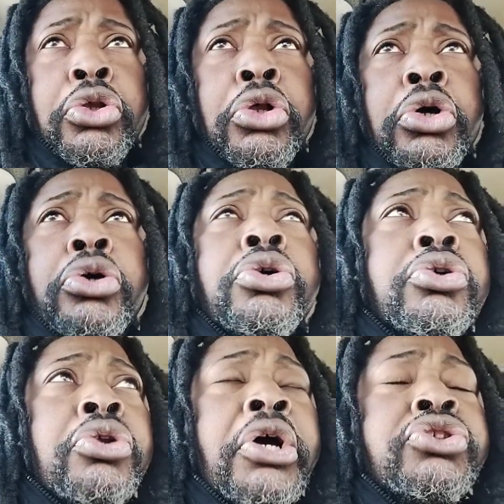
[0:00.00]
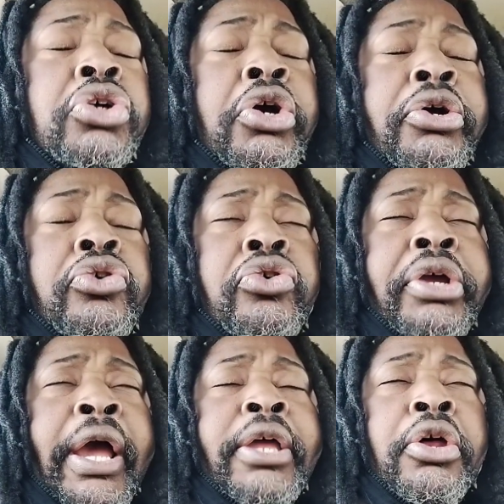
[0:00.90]
the nature and
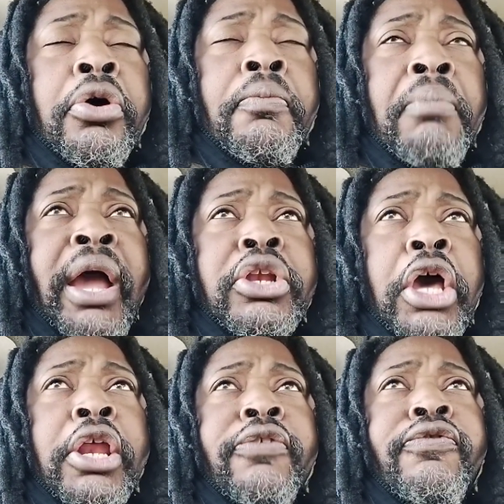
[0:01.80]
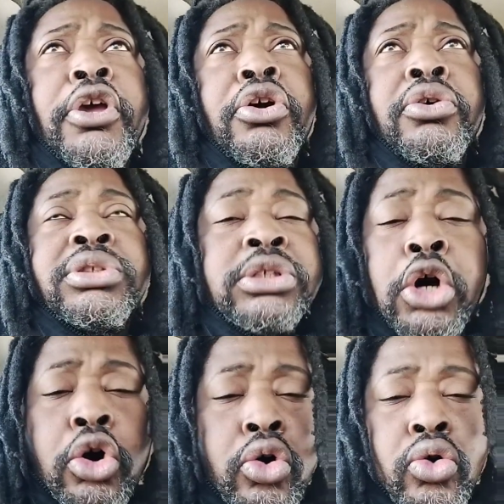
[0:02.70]
create magnetic fields.
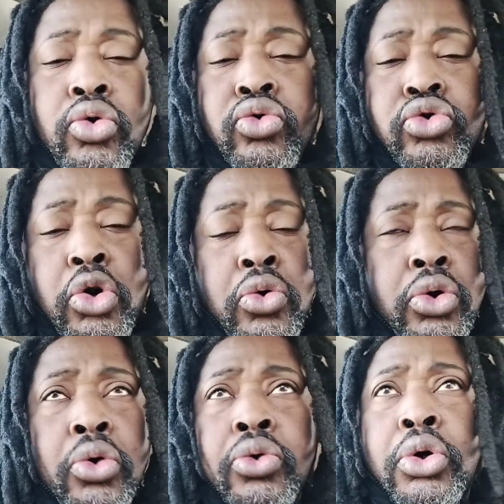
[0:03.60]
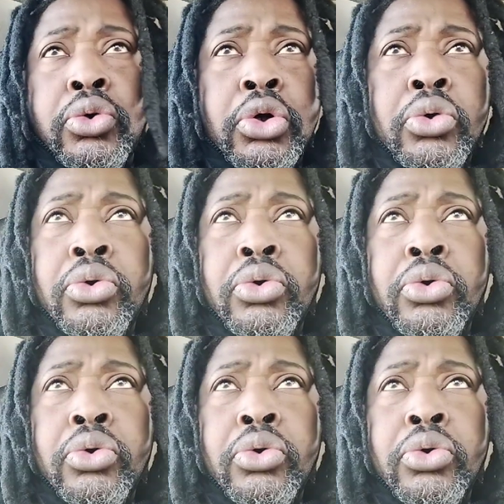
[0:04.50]
No, no, no, no, no,